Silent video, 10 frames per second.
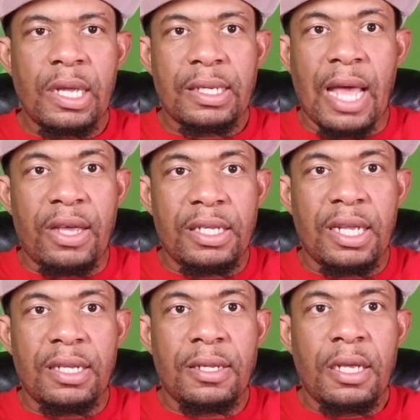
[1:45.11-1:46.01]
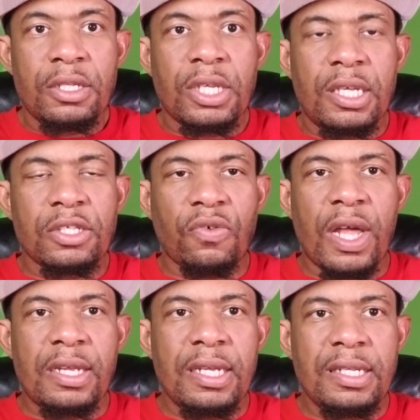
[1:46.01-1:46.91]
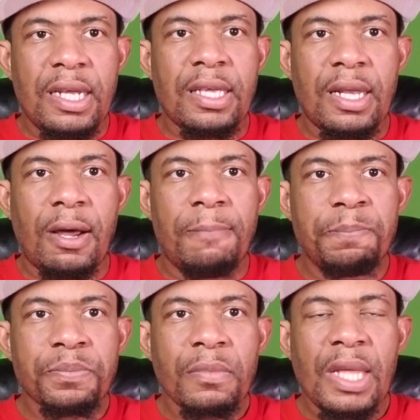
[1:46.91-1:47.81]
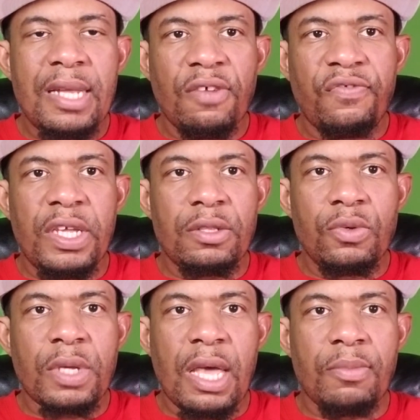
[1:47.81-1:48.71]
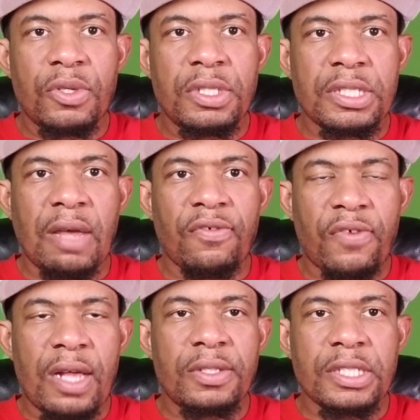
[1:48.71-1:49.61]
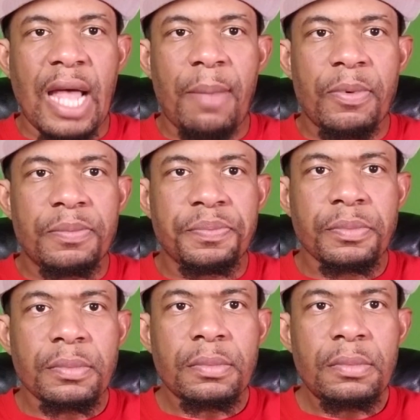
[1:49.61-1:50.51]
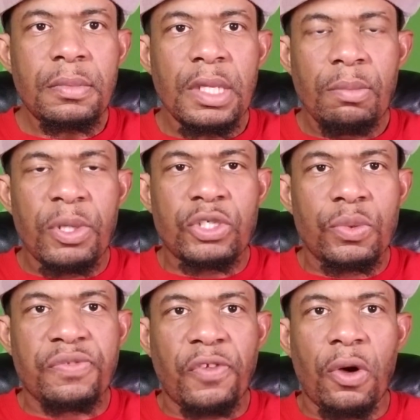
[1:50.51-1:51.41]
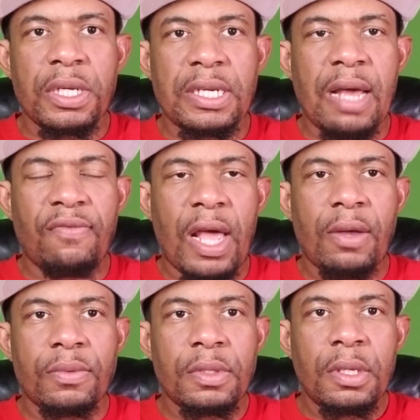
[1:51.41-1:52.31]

Now, he did, to his credit, he did get up and defeat Luke Campbell in the seventh round and stop him. But you was floored in that round.